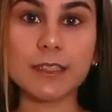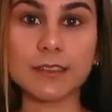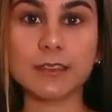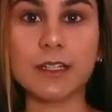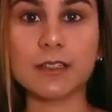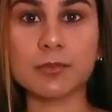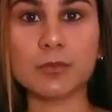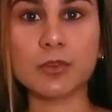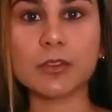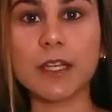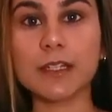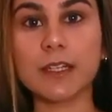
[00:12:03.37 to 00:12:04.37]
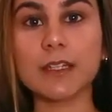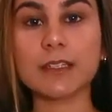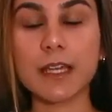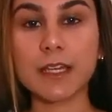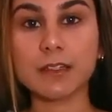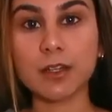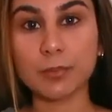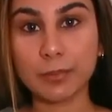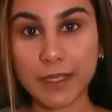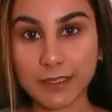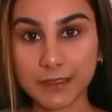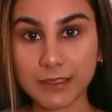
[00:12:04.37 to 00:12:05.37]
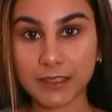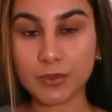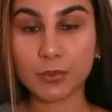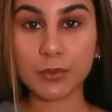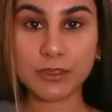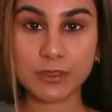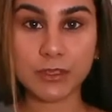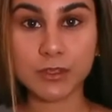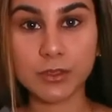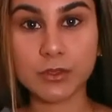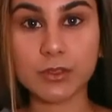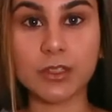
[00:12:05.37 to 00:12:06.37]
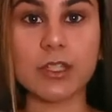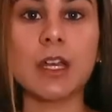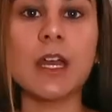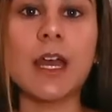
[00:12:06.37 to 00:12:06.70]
This side's more like, again, basic winter look,